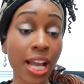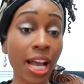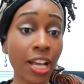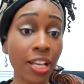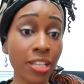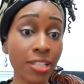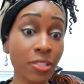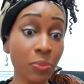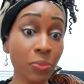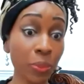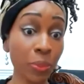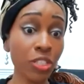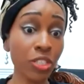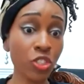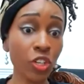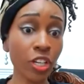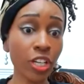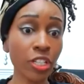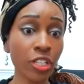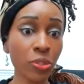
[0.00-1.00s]
as we
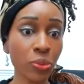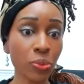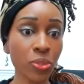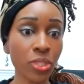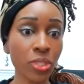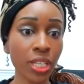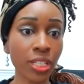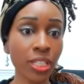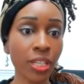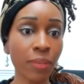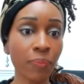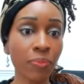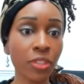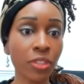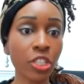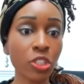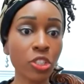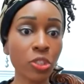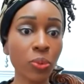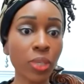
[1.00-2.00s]
entitled it,
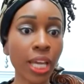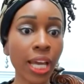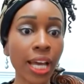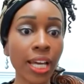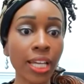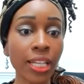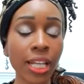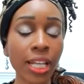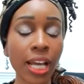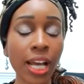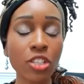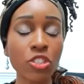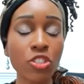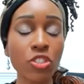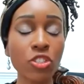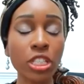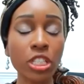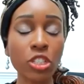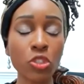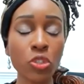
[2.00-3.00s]
that you can
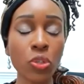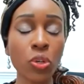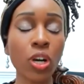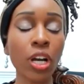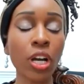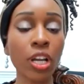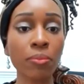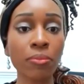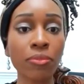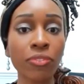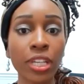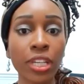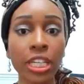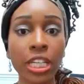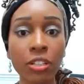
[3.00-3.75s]
actually triumph